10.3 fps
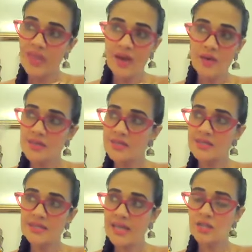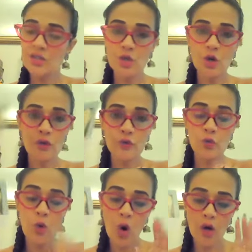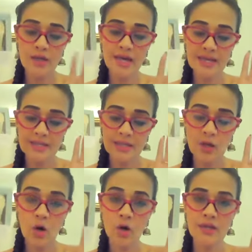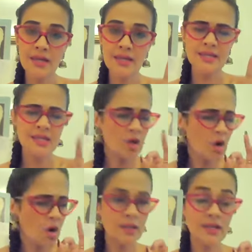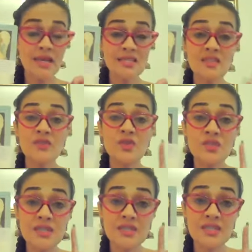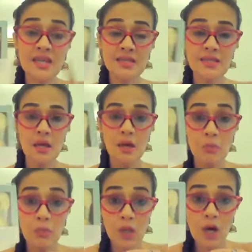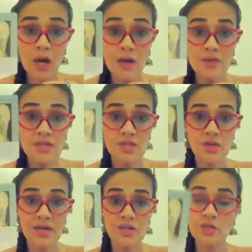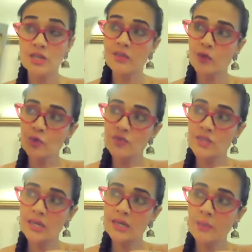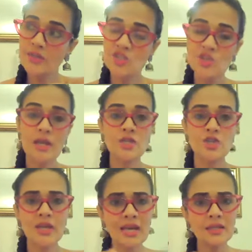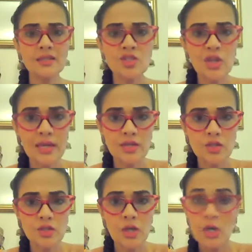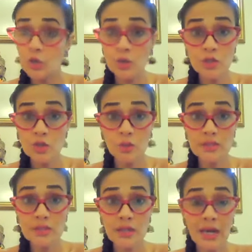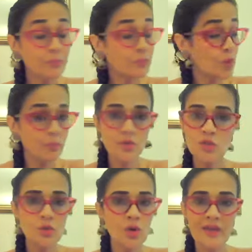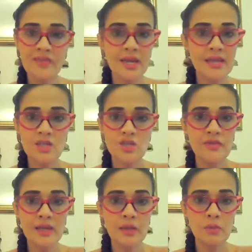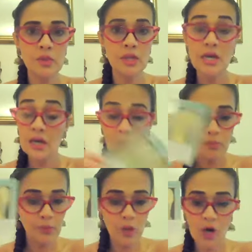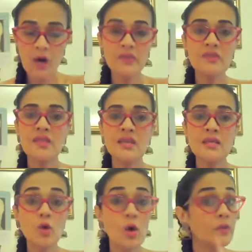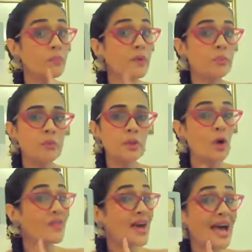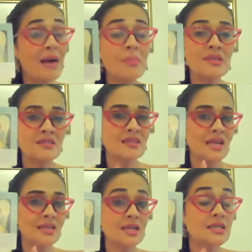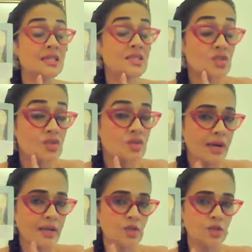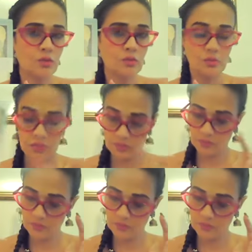There is this energy of you organizing, organizing, organizing for success. Block out distractions. If you've taken up a challenge, a health challenge, you can do it. I promise you, you have that energy available. Block out the things or the people or the habits that distract you.